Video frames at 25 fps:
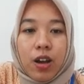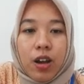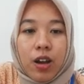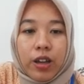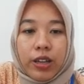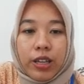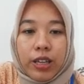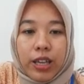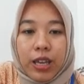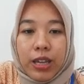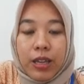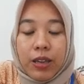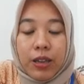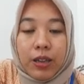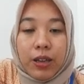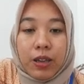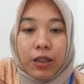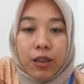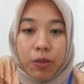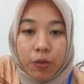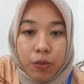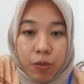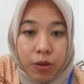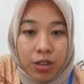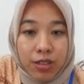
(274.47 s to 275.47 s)

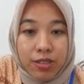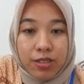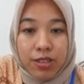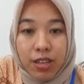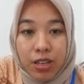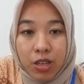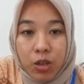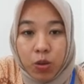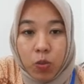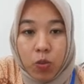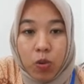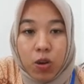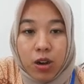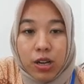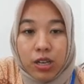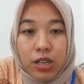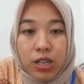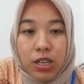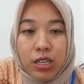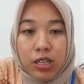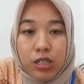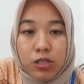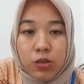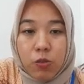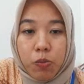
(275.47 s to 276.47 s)
For the second one
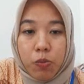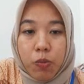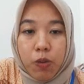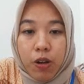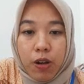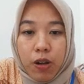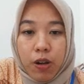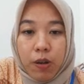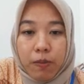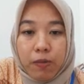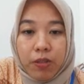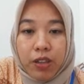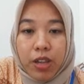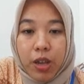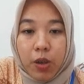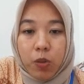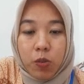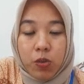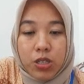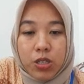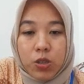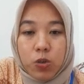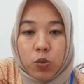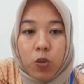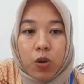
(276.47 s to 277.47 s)
is from
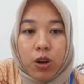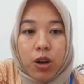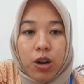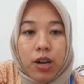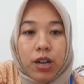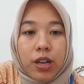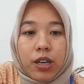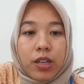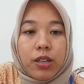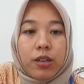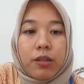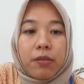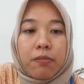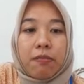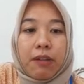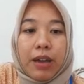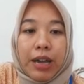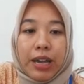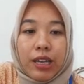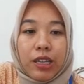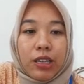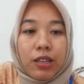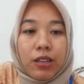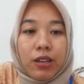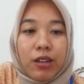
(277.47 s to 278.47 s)
Lewis White
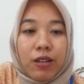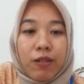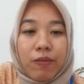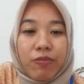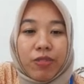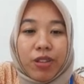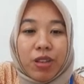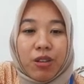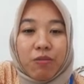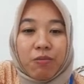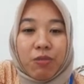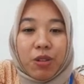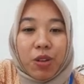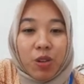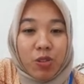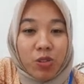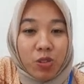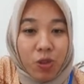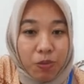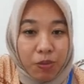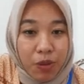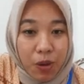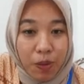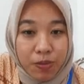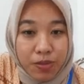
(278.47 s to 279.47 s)
Beck.
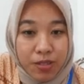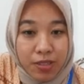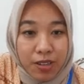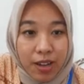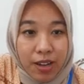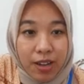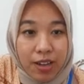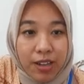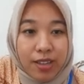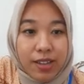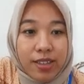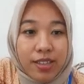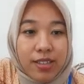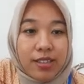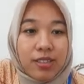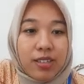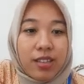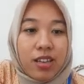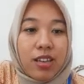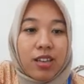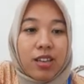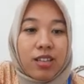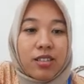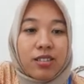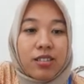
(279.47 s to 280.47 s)
Philosophy of
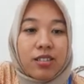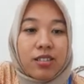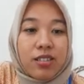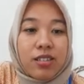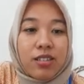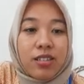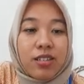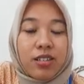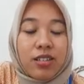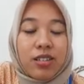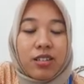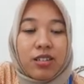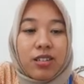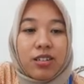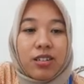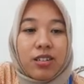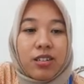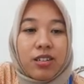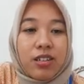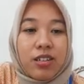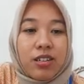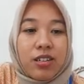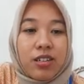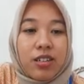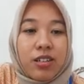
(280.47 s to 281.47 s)
science is
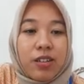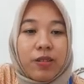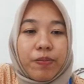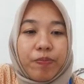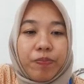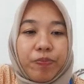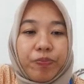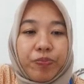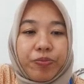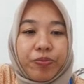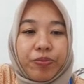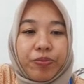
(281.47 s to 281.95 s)
a